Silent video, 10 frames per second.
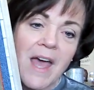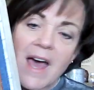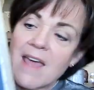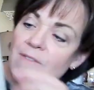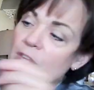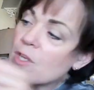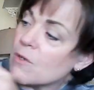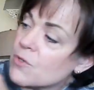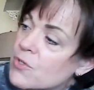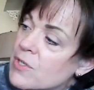I even
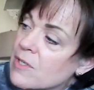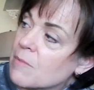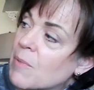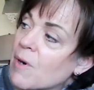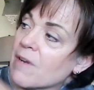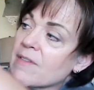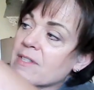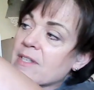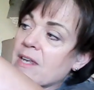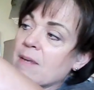used part of the
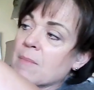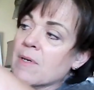seam